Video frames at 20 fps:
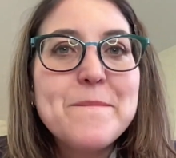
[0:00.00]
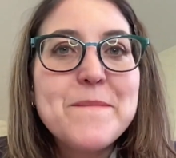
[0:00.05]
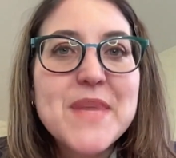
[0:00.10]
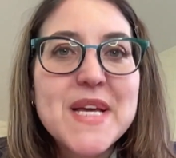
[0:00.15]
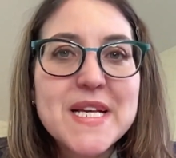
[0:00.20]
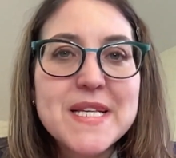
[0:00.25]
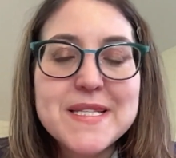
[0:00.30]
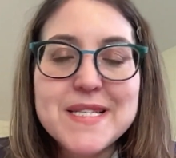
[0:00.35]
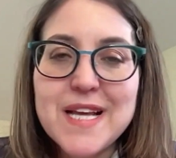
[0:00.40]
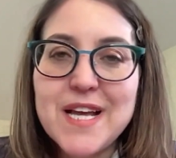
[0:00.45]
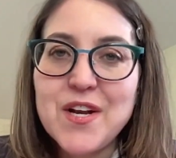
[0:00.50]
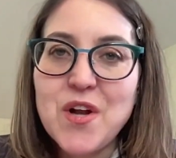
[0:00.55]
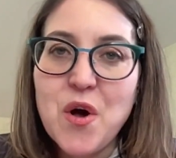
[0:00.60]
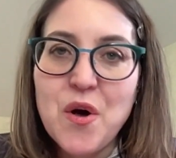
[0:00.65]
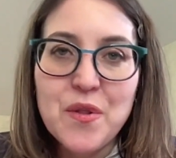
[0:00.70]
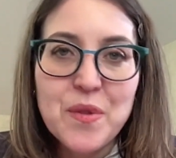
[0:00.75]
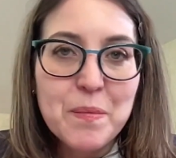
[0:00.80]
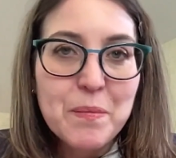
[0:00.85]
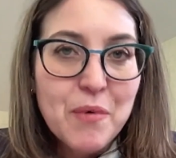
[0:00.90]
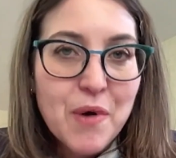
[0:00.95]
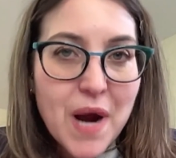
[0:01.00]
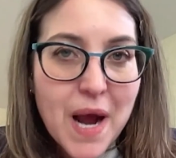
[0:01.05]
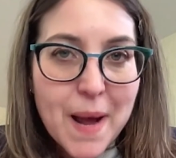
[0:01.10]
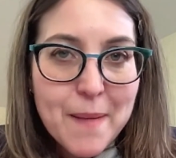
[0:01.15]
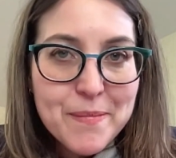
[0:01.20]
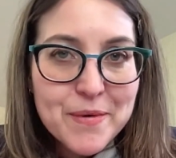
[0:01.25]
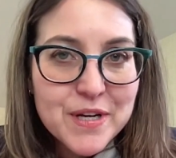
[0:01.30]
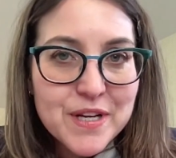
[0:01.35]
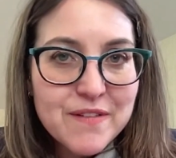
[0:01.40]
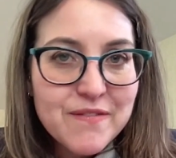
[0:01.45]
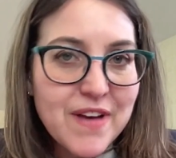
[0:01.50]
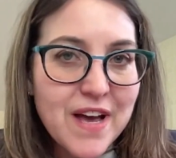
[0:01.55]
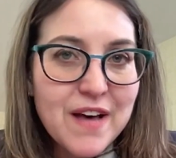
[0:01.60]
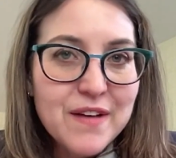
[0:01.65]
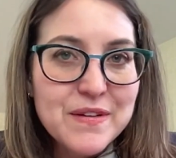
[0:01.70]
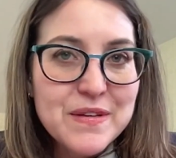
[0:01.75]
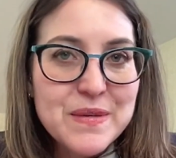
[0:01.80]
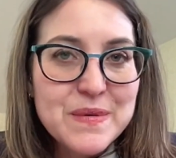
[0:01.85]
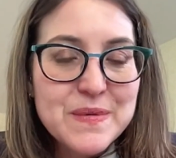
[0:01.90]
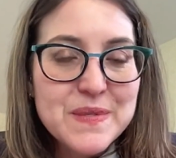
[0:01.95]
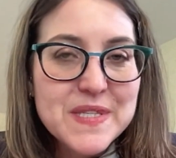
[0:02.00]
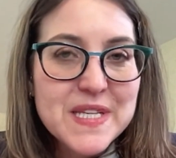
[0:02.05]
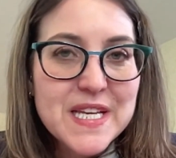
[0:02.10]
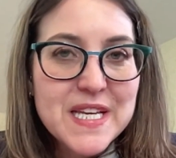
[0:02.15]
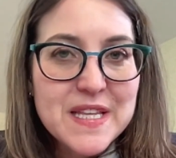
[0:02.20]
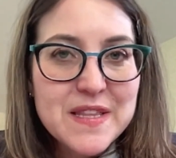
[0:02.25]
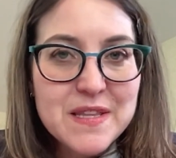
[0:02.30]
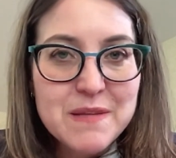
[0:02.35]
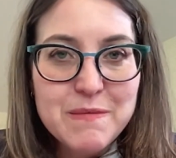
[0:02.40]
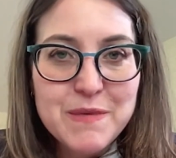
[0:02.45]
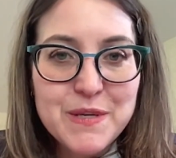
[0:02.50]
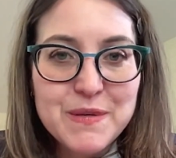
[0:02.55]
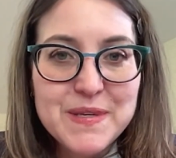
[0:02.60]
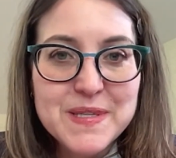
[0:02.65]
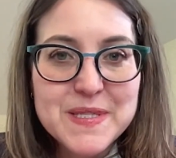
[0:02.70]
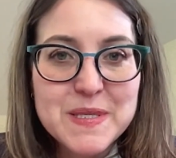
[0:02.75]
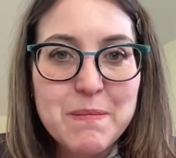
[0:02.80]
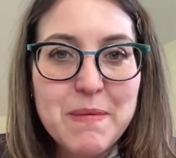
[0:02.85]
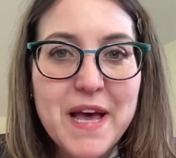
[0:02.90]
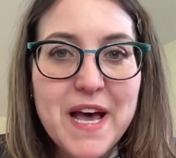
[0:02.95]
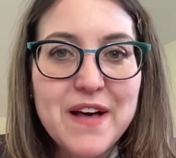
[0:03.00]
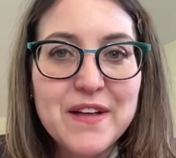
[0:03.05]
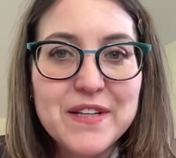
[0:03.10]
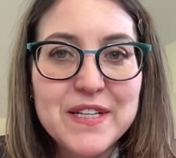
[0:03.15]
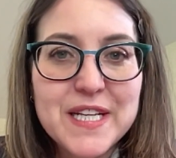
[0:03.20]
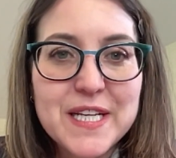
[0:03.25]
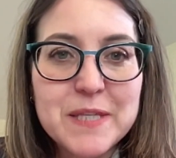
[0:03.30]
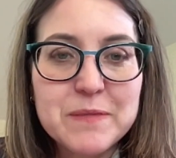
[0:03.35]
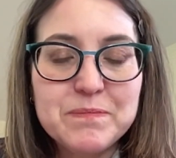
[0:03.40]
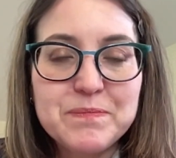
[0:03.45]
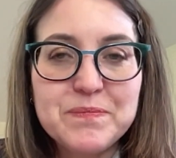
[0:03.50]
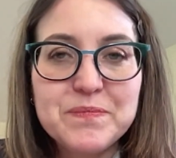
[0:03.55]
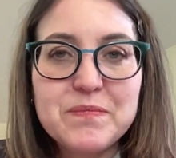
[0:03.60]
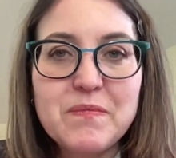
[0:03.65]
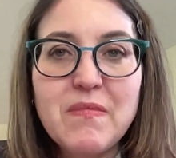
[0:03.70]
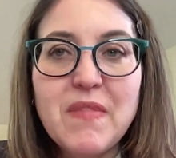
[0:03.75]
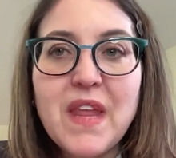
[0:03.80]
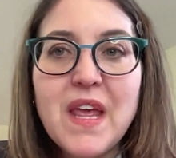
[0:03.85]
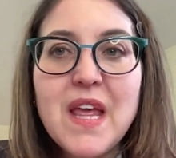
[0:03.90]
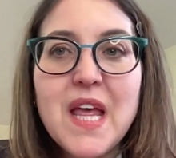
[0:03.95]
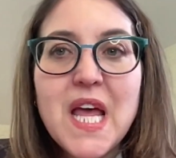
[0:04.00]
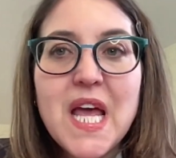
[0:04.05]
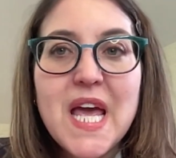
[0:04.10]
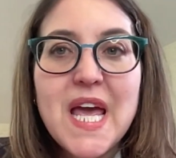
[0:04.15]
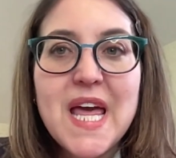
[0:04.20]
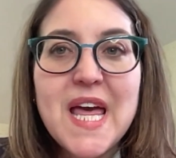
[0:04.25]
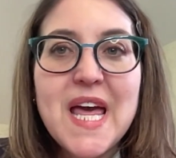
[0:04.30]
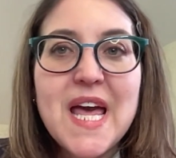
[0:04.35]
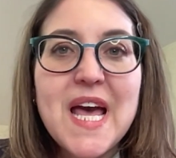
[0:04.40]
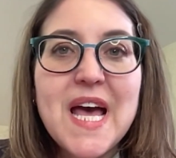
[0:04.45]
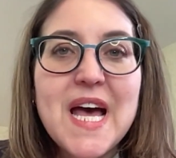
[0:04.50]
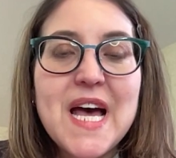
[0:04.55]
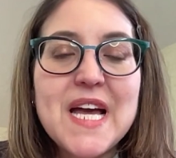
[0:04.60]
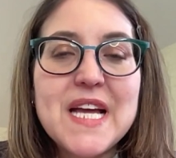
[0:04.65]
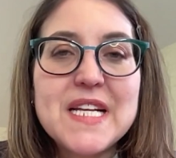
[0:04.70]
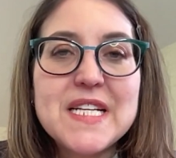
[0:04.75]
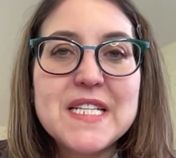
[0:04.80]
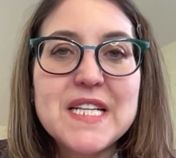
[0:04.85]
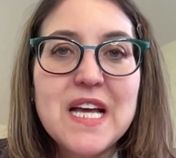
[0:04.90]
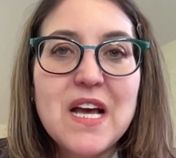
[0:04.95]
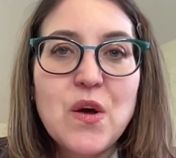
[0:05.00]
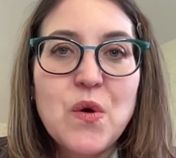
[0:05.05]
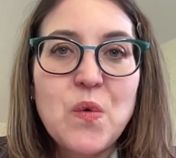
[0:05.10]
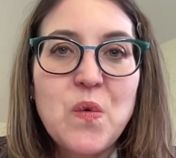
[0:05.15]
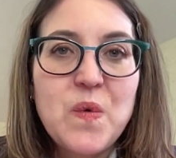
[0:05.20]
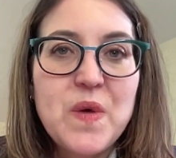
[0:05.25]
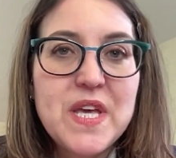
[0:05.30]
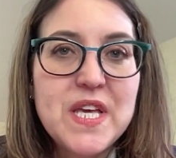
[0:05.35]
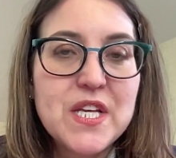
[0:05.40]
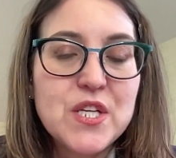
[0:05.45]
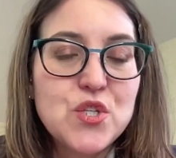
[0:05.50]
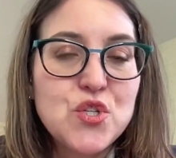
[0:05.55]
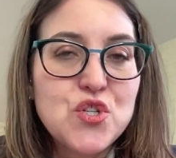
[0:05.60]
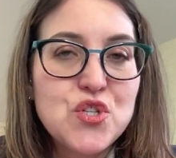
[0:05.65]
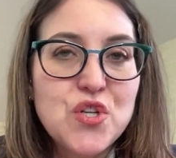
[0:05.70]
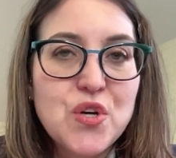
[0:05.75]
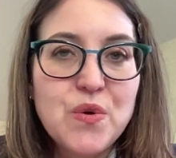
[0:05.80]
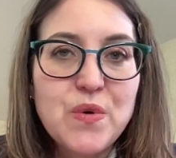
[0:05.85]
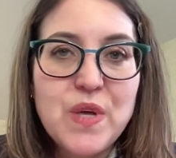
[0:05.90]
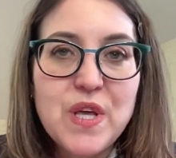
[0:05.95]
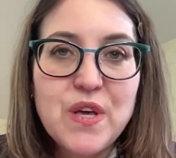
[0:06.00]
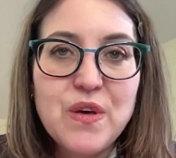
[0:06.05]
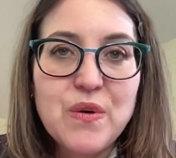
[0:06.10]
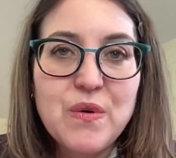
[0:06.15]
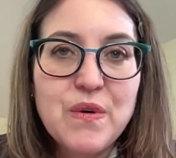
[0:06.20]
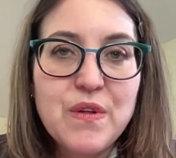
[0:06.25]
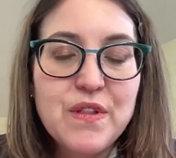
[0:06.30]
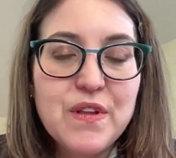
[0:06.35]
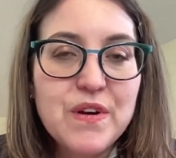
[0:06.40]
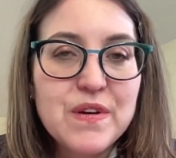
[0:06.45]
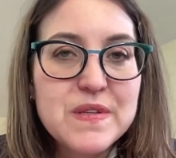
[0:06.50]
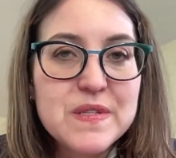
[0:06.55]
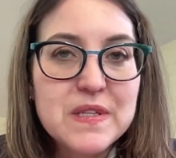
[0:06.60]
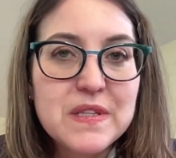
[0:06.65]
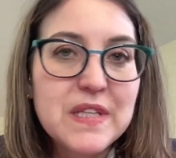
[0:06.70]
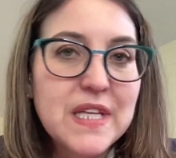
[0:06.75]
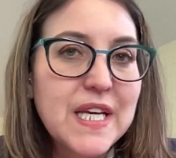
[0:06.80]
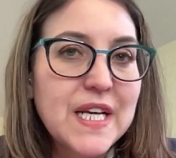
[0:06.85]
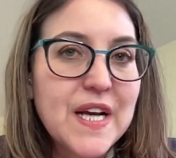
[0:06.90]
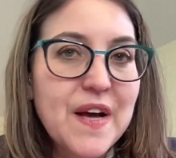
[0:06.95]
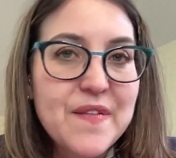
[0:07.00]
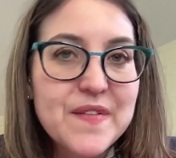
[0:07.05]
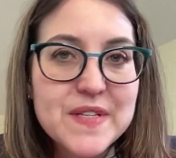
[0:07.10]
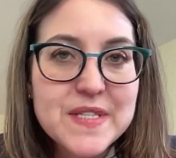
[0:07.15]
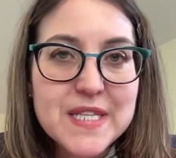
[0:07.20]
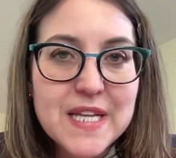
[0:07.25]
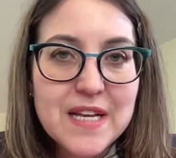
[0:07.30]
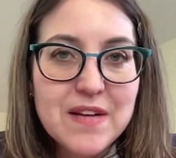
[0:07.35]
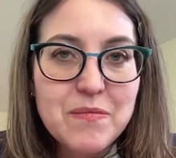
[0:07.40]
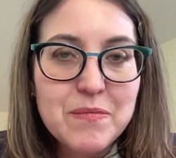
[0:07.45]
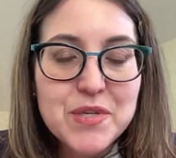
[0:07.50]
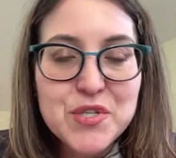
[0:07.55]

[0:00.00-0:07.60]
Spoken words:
based on all the property values in the municipality. And we can show you, there's a link on the state of